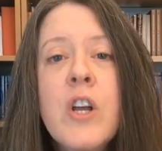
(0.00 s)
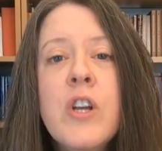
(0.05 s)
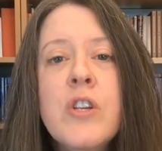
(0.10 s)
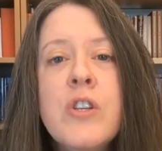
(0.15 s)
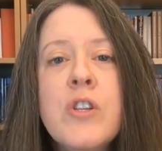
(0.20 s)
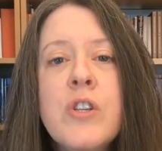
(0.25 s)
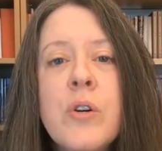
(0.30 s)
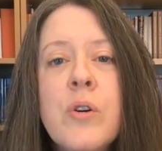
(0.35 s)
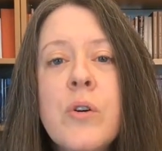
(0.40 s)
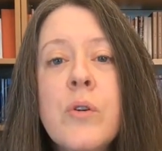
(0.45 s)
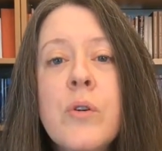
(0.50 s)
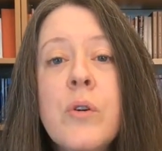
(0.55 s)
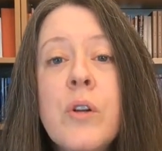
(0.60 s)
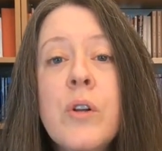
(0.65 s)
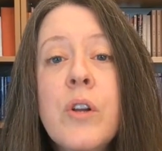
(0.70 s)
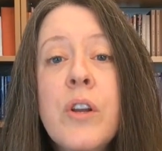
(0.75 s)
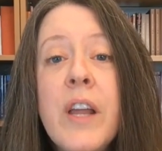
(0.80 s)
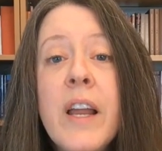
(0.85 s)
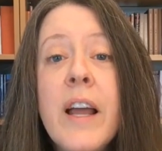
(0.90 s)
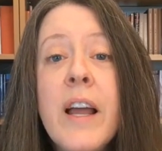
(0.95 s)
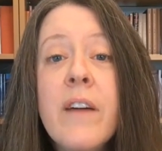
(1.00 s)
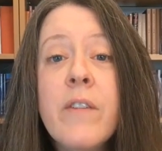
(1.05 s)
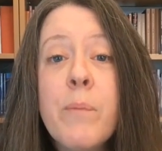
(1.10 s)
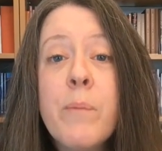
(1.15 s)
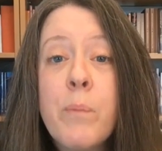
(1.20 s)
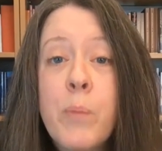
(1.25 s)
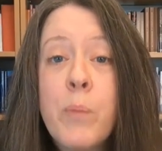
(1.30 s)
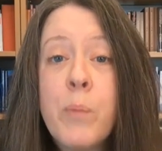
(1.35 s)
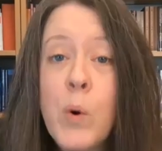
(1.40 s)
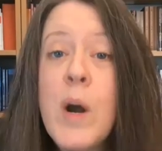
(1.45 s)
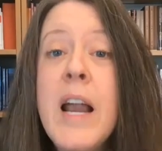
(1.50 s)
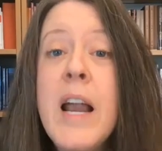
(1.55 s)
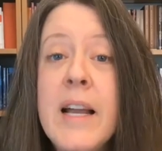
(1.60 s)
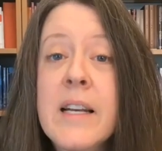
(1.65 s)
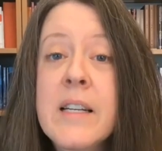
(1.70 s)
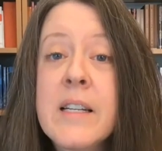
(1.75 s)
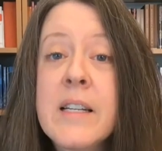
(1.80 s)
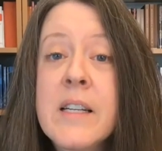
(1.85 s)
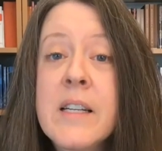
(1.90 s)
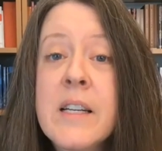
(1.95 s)
So they have a
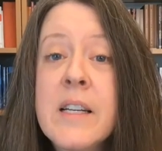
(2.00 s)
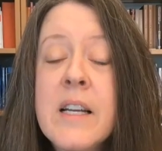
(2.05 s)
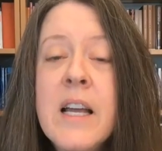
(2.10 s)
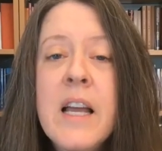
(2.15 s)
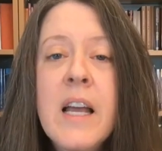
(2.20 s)
brand,